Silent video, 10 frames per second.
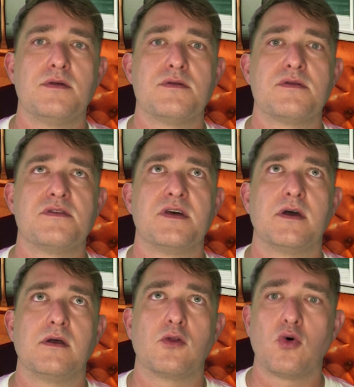the
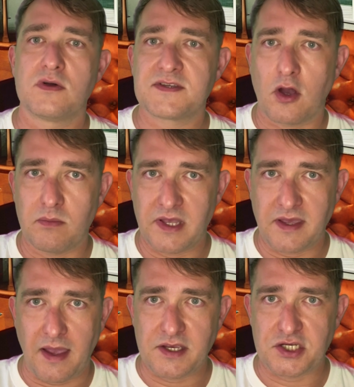law's
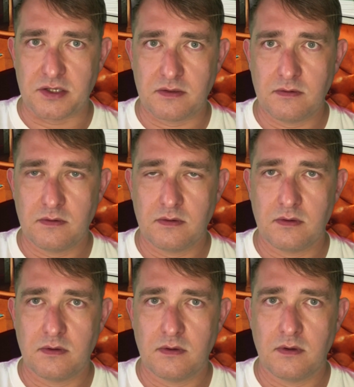obligation
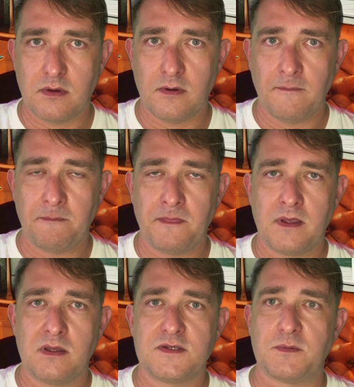
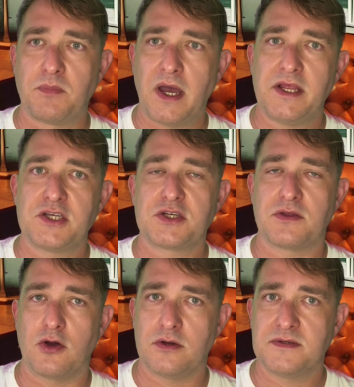to punish
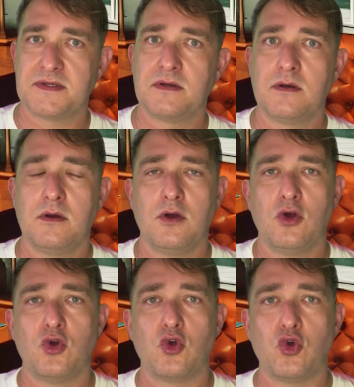those
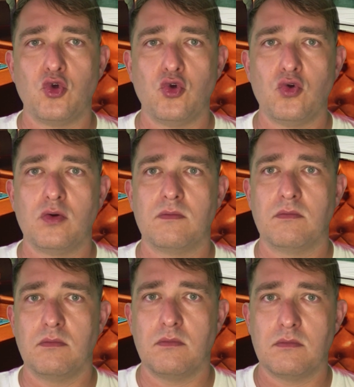who
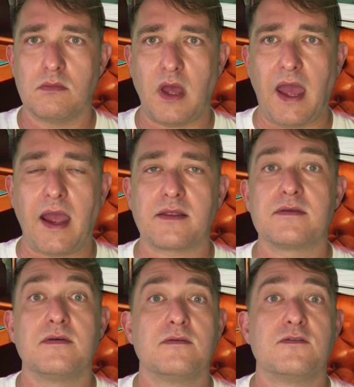act
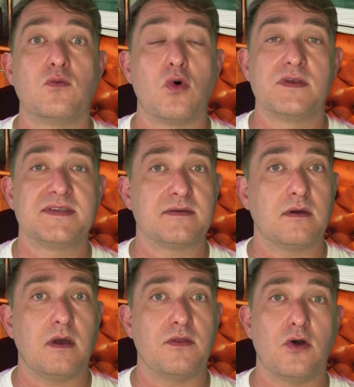towards
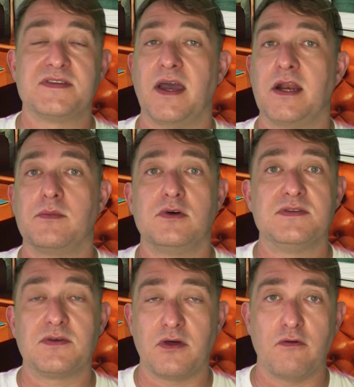those animals
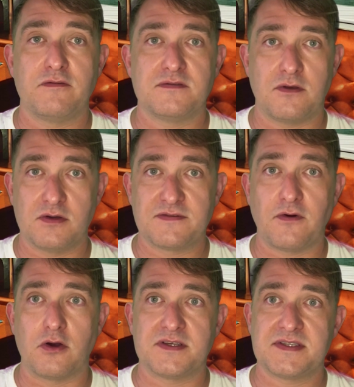or those
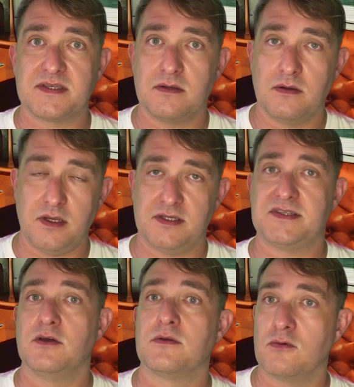forests in a
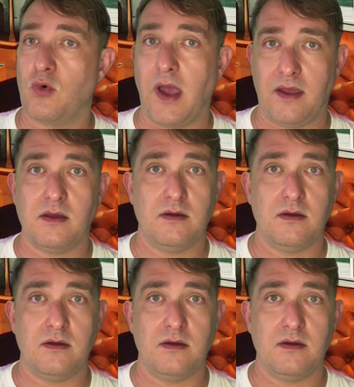certain way.